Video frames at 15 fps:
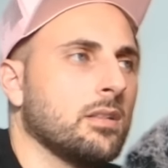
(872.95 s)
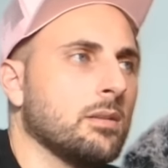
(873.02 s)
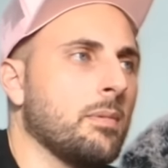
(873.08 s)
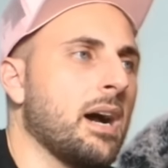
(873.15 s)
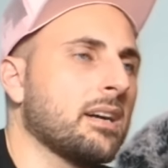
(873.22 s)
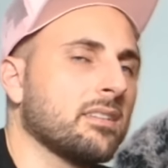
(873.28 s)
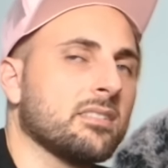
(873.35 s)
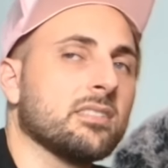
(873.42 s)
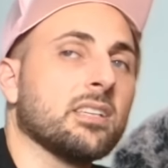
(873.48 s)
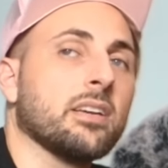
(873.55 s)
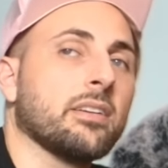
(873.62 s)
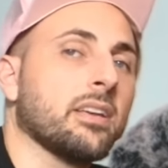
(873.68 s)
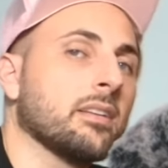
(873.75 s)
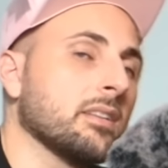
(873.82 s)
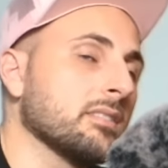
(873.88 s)
The market
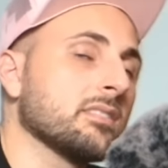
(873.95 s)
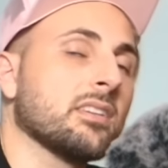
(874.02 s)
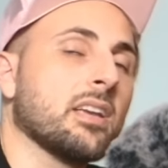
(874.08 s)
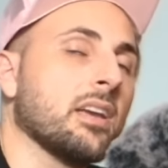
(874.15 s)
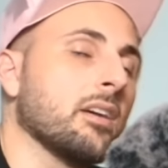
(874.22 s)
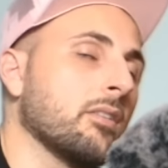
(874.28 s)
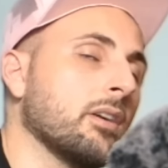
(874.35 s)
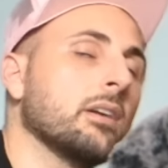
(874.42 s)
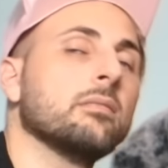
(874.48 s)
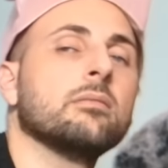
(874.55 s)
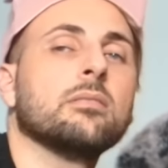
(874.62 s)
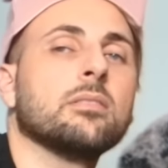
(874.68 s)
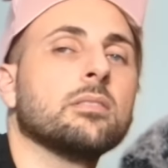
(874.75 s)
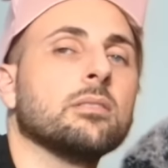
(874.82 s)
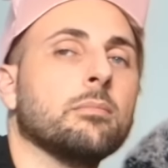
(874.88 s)
doesn't care, all right?
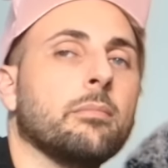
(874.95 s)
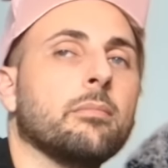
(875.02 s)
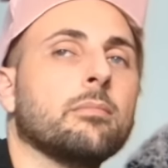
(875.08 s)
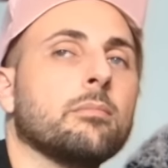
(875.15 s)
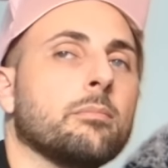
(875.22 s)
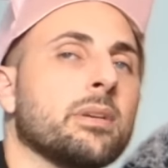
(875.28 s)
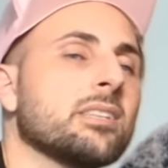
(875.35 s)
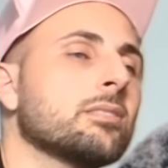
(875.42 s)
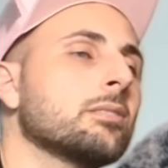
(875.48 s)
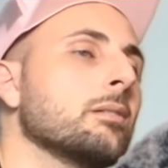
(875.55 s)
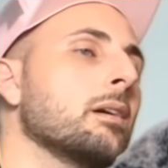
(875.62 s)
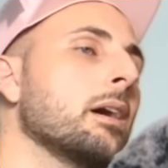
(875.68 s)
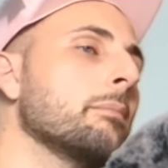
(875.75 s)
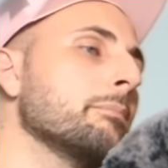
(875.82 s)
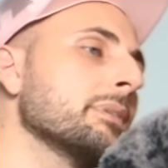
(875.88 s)

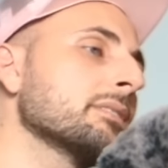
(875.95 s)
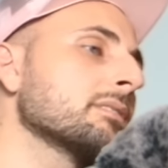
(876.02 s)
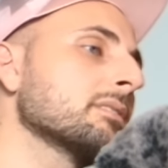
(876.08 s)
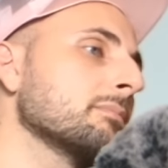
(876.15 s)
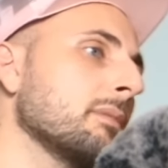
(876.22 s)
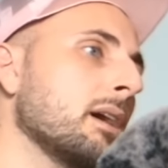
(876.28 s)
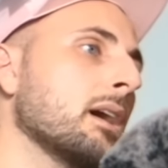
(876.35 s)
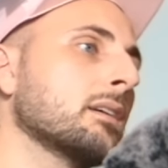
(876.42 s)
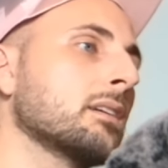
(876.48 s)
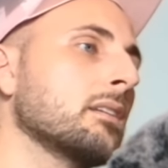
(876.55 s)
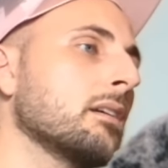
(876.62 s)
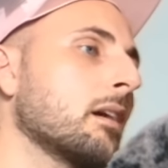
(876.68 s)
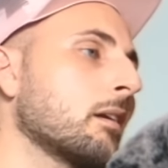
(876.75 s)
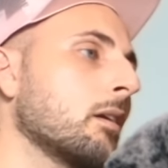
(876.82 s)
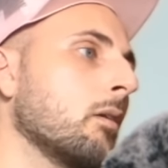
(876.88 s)
Mr. and Mrs.
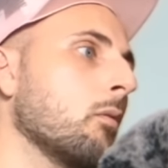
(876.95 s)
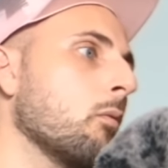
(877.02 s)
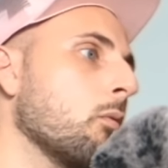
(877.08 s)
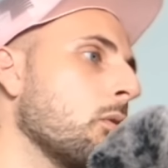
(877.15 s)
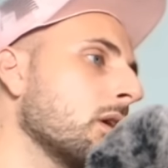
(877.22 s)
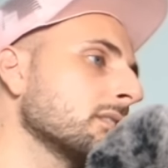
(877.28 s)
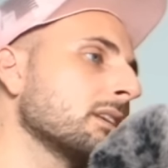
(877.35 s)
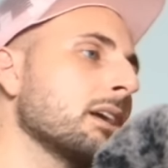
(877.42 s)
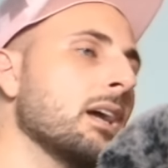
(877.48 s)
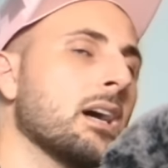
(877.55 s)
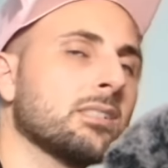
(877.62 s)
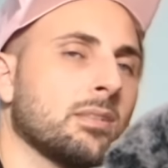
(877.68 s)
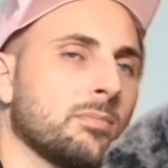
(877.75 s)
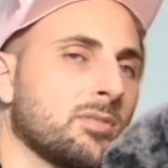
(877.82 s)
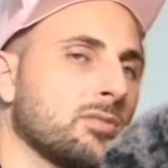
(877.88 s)
Market, I don't know what they
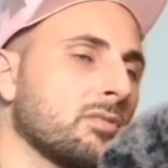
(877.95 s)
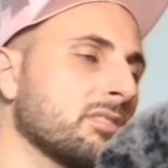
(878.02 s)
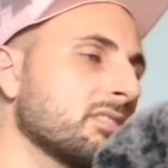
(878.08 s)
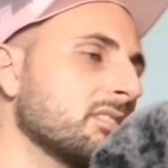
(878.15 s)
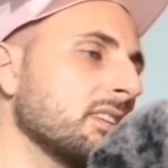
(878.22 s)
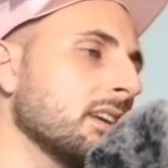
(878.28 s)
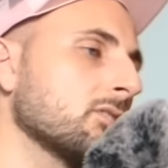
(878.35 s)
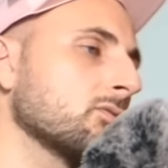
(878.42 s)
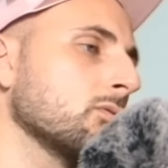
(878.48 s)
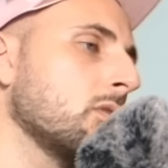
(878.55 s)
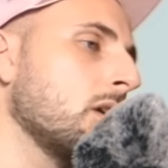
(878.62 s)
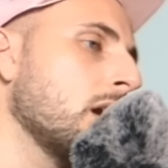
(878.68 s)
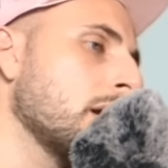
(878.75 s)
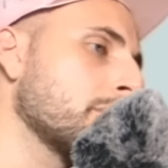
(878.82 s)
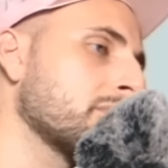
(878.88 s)
are, some sort of sexual
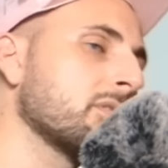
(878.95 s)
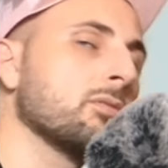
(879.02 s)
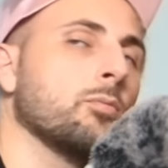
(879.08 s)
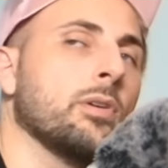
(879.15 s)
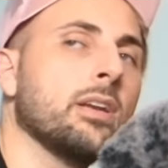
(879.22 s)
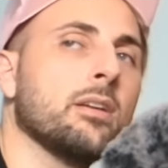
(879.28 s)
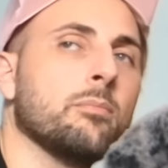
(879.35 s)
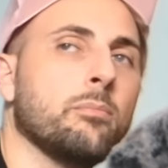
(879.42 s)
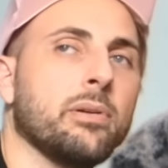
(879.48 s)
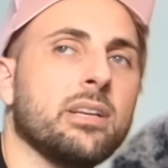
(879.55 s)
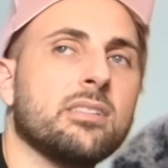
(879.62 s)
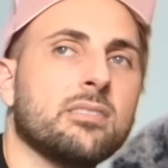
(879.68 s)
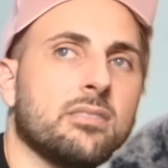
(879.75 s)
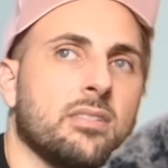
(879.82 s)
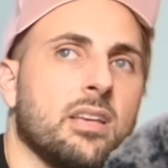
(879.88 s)
hybrid weird
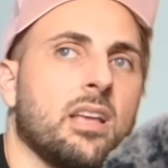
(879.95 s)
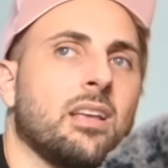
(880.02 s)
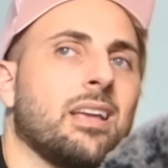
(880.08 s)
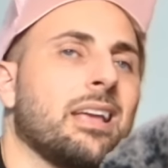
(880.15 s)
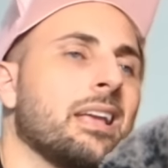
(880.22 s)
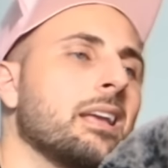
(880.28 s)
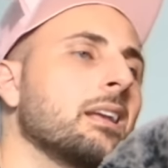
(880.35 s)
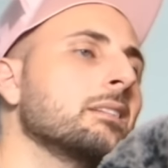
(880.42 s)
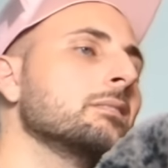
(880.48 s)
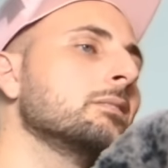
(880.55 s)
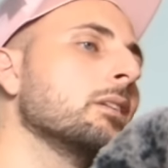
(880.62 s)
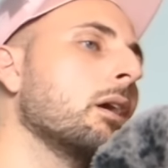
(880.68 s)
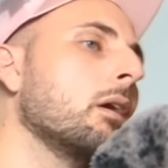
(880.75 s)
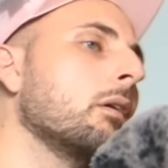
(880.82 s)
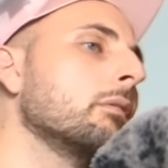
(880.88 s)
beast thing. It
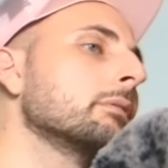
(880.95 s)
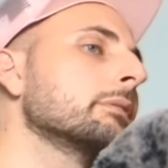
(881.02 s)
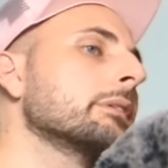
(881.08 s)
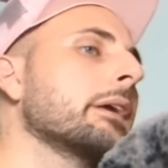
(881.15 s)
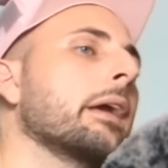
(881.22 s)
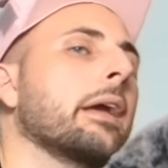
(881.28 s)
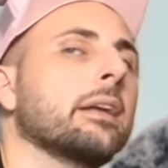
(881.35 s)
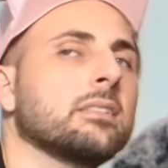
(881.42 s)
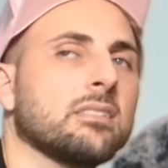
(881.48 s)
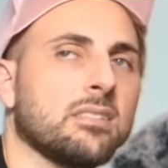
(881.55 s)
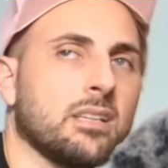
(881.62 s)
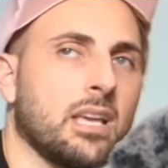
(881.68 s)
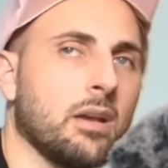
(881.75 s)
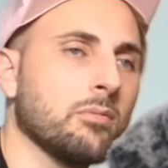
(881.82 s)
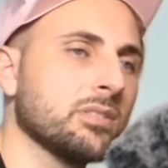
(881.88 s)
don't care. It
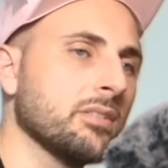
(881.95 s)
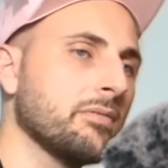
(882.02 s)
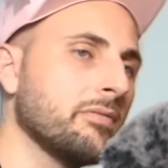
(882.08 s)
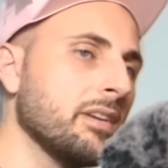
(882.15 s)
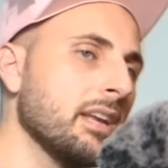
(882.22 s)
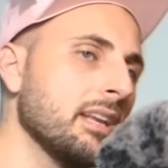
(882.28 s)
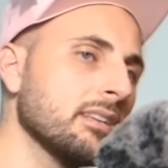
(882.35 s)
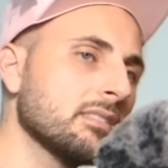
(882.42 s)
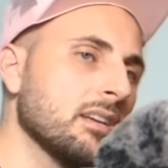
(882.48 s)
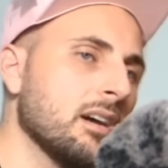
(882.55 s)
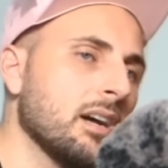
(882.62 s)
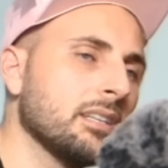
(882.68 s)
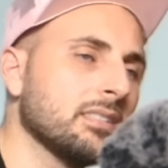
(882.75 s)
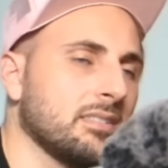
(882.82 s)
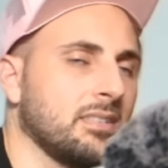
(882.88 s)
doesn't care what your feelings
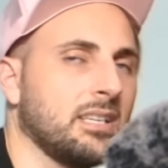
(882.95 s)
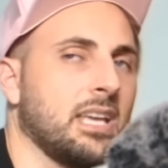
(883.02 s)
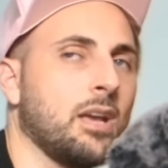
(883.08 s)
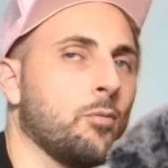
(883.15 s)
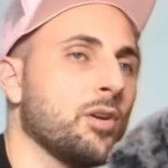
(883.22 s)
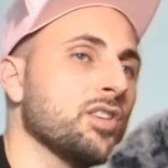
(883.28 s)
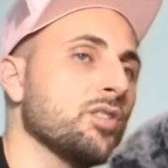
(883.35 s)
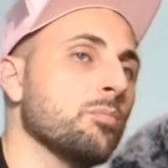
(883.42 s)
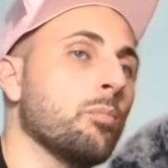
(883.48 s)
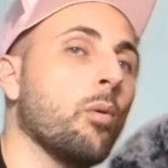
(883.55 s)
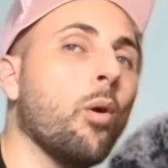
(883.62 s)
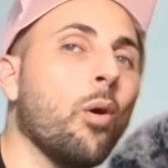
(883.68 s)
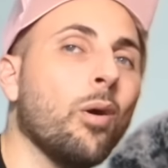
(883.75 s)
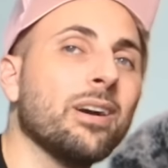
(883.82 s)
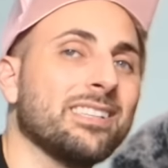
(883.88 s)
are. It doesn't care what you
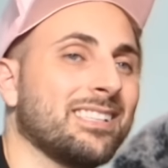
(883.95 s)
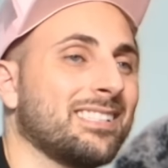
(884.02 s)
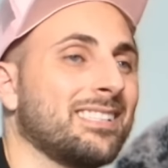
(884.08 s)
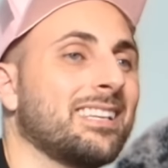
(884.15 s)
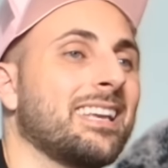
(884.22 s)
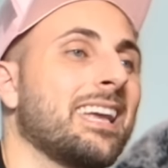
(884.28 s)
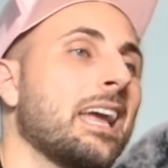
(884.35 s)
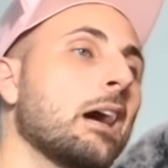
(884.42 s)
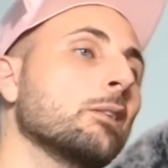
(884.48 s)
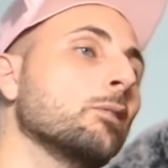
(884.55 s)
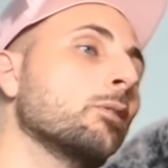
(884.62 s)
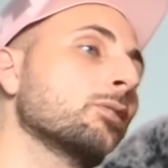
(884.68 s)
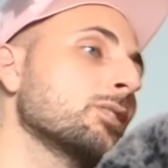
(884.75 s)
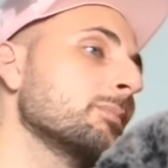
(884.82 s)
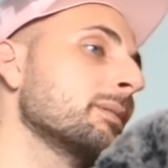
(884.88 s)
bought. It doesn't care how
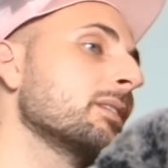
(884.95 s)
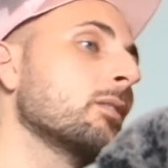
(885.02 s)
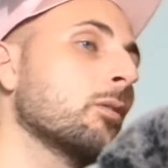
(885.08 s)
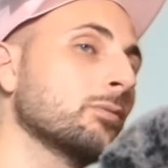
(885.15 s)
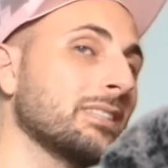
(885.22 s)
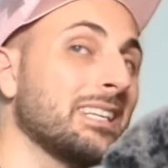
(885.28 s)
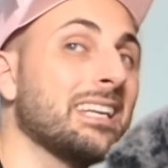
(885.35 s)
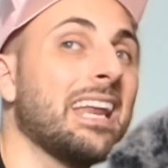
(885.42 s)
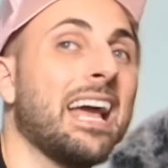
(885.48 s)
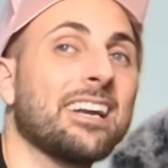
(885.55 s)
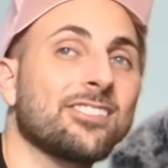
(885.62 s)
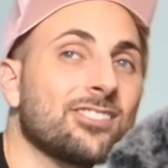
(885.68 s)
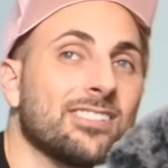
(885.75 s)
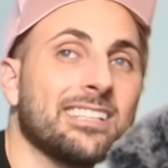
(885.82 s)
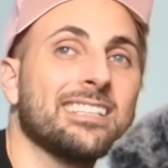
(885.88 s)
long you've been holding. It
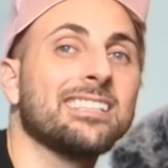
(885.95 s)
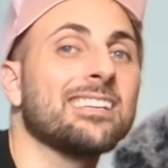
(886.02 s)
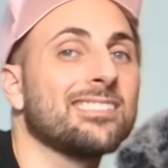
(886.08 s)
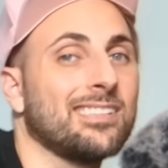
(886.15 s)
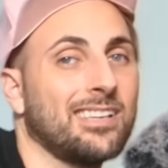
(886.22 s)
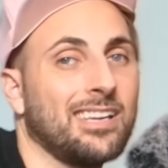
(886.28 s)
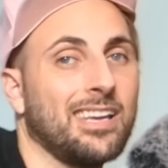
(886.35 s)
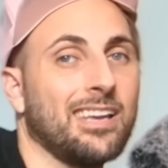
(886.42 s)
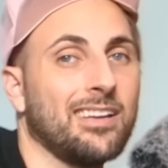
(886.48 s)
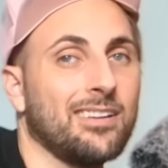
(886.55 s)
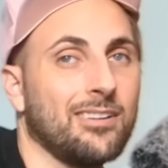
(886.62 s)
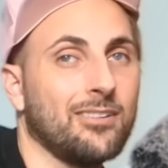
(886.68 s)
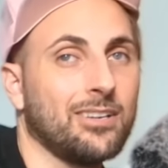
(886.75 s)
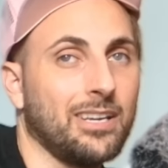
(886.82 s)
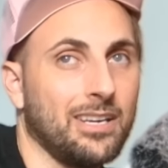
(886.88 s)
actually doesn't care,
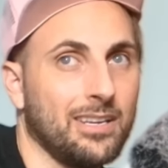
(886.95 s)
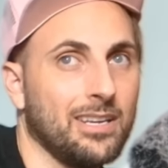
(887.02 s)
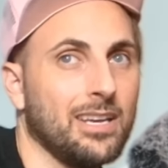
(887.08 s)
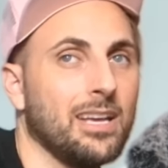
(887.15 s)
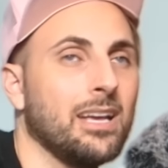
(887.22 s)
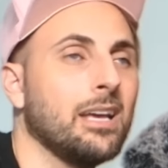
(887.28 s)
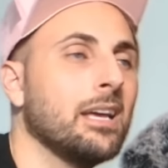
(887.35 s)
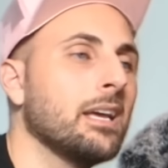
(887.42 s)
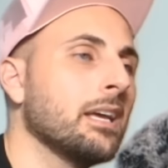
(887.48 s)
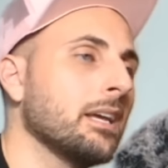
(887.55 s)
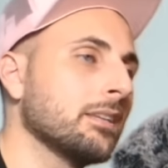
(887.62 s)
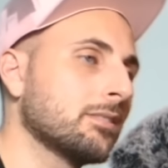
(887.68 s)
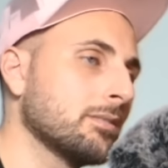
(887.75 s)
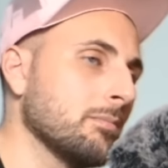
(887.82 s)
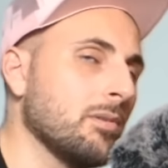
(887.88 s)
okay?
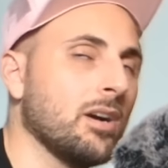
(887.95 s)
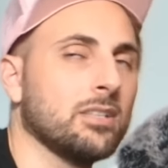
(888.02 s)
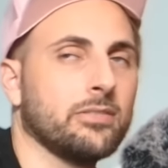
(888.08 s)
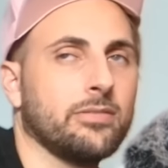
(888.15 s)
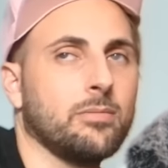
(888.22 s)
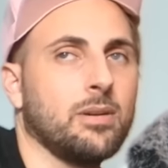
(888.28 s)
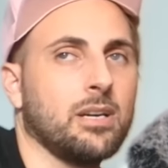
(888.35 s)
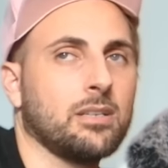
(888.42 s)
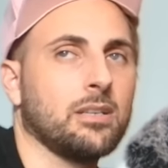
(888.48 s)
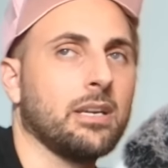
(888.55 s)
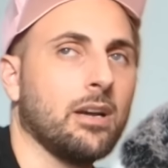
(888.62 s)
It's the mind of the market.